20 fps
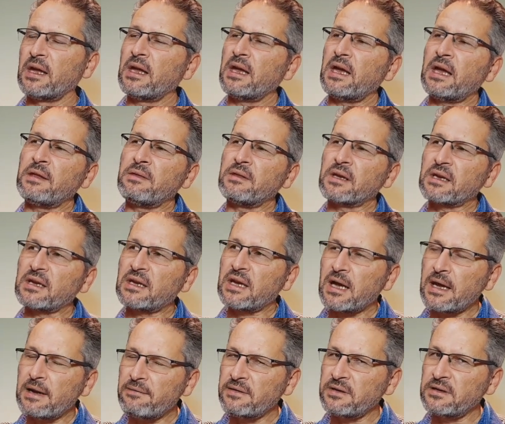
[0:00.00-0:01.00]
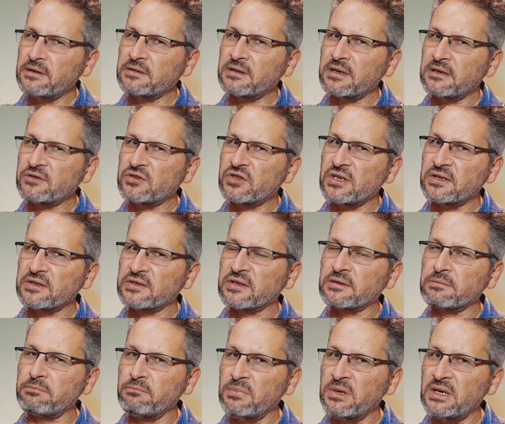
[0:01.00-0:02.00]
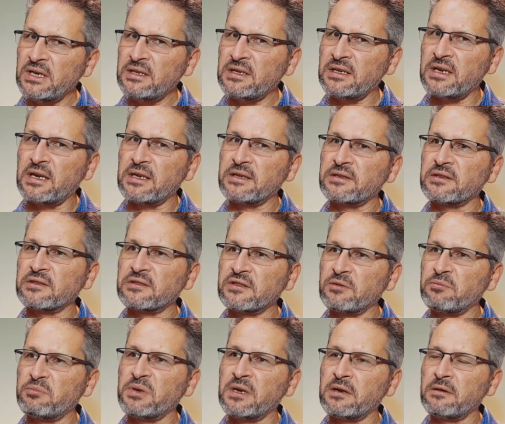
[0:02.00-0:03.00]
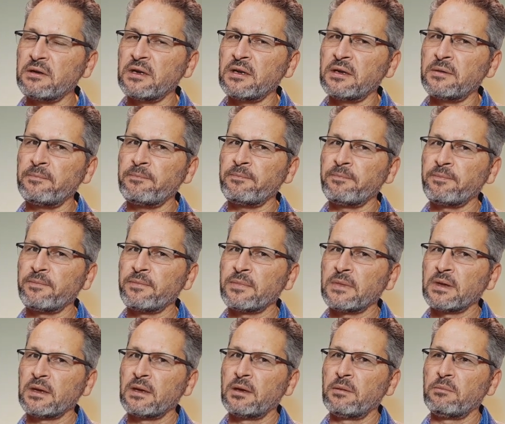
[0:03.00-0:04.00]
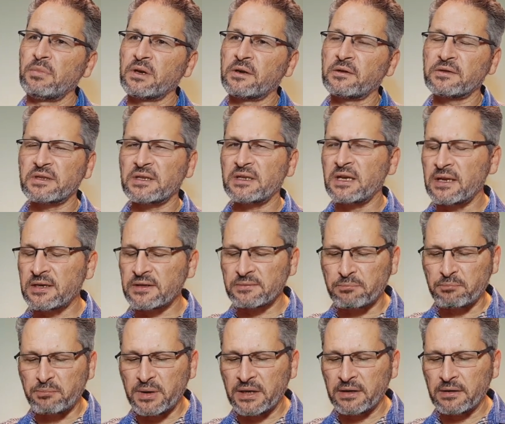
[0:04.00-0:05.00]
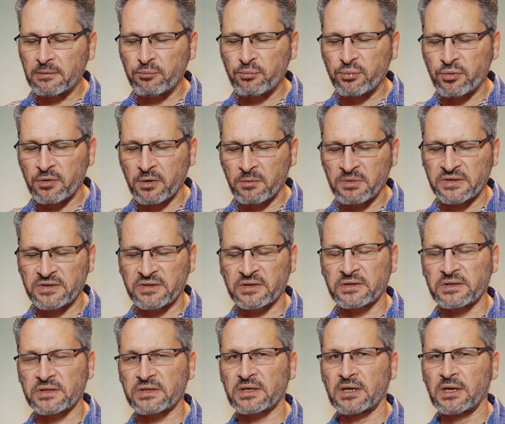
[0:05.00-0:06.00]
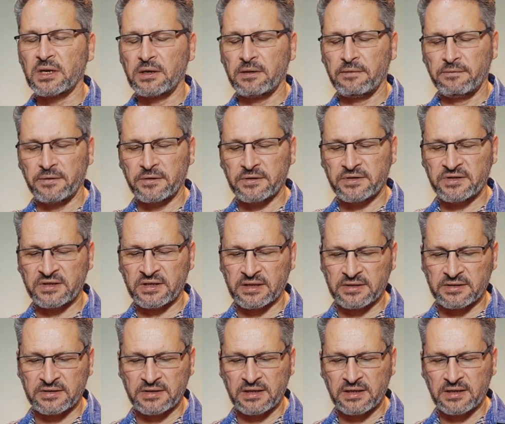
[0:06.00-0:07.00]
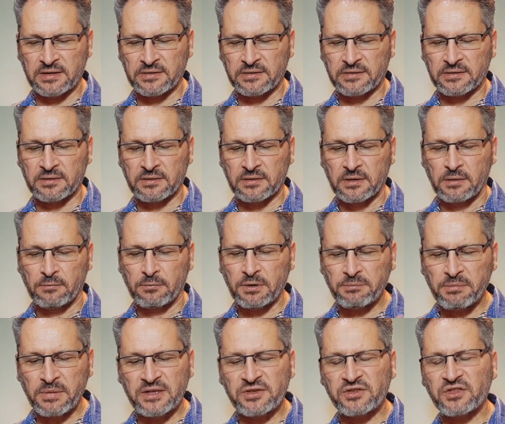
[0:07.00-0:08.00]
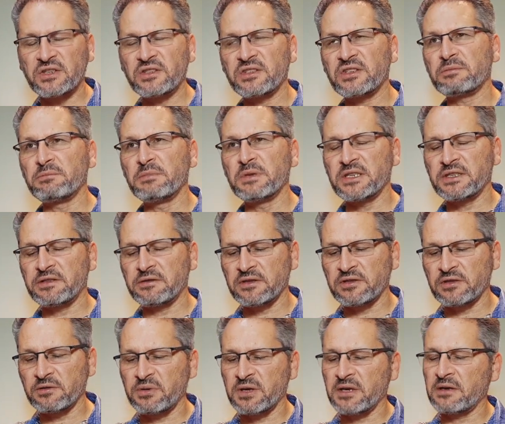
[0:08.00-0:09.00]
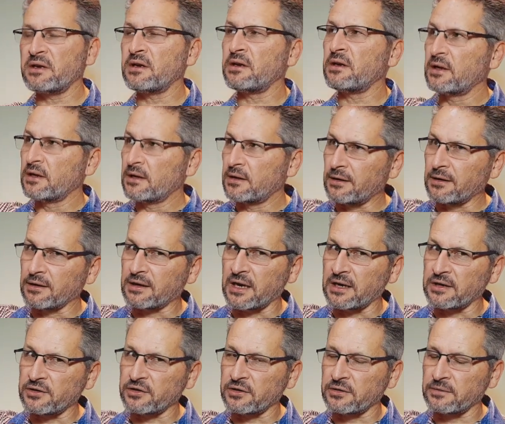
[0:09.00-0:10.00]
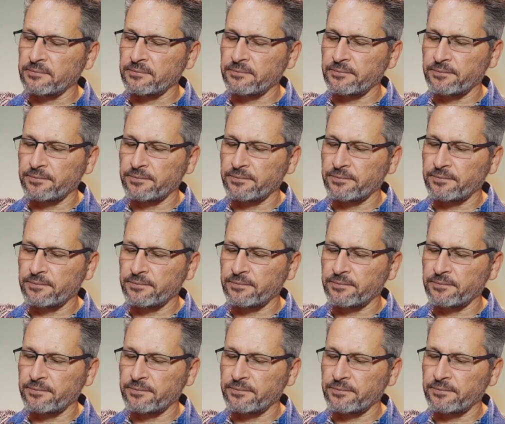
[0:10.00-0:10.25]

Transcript: And the covenant that Jesus mediates is superior because it has better promises, verse 6 says. What makes Jesus' ministry superior? Location.